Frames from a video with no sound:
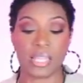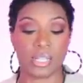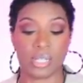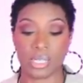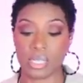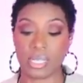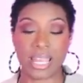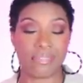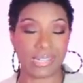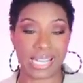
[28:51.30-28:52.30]
They're good.
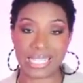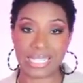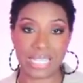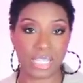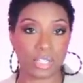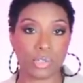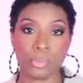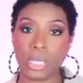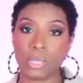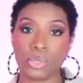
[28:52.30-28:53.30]
They have a nice length on
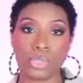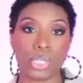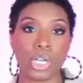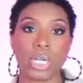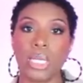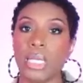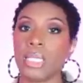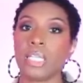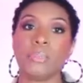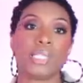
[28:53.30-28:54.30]
them. Y'all know Zara.
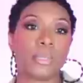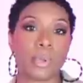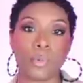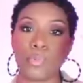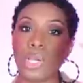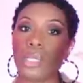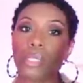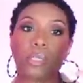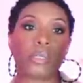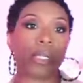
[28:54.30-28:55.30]
They be talking about
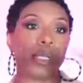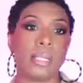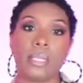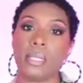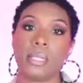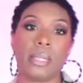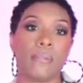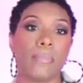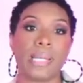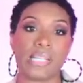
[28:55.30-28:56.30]
regular, and
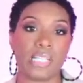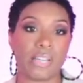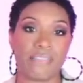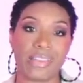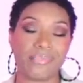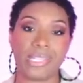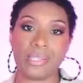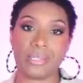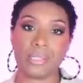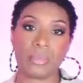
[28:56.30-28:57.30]
everybody is not
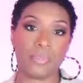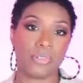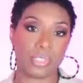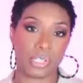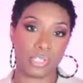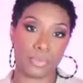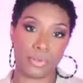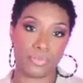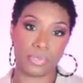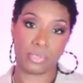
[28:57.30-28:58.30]
5'10". Some of us are
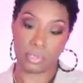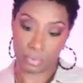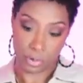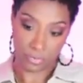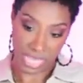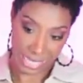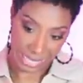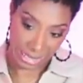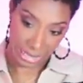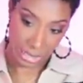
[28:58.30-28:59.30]

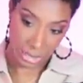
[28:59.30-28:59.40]
Smurfettes.